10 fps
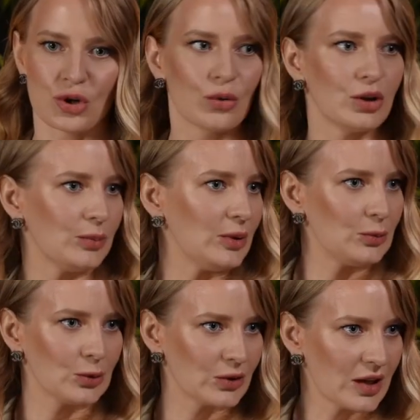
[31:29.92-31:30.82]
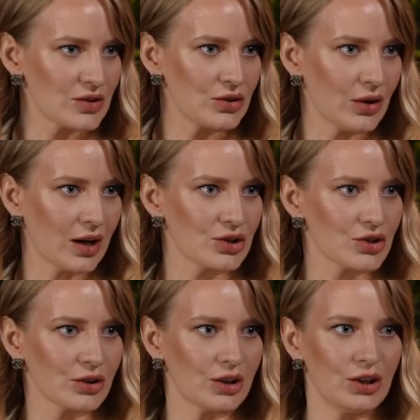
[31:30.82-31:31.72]
showing people that
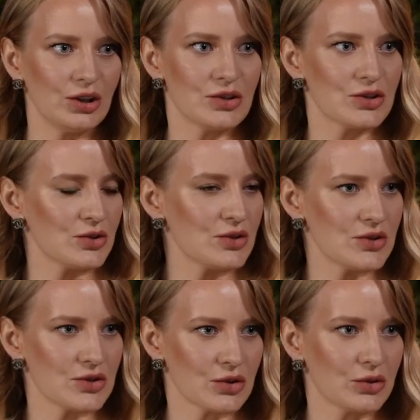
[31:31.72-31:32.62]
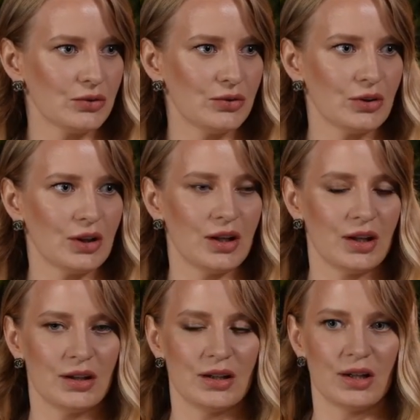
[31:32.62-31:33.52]
you do deserve.
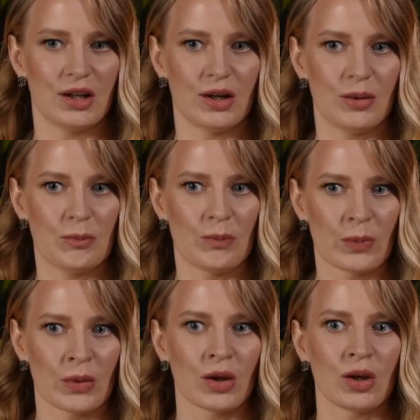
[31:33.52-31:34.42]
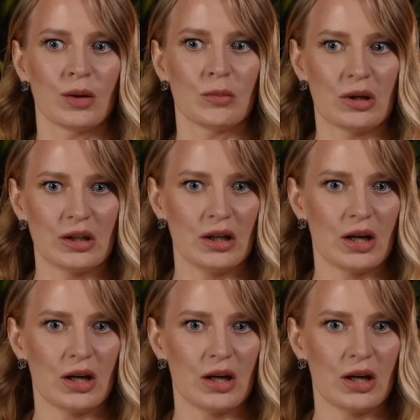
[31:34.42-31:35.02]
And but